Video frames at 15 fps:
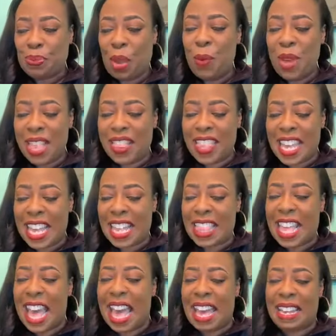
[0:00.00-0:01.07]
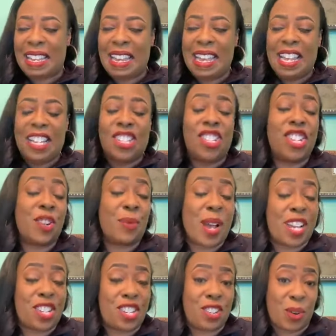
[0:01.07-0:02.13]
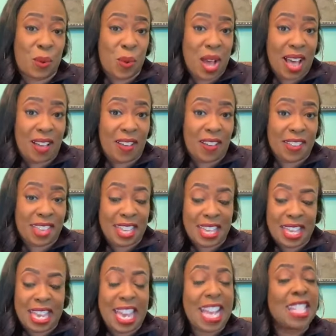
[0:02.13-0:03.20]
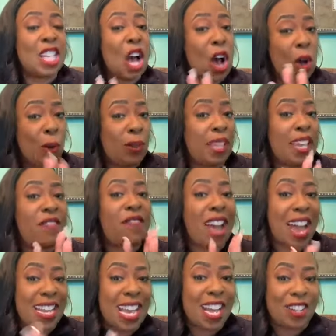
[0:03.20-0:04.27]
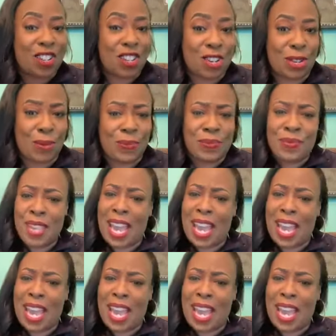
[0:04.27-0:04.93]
we think that generational wealth is only financial.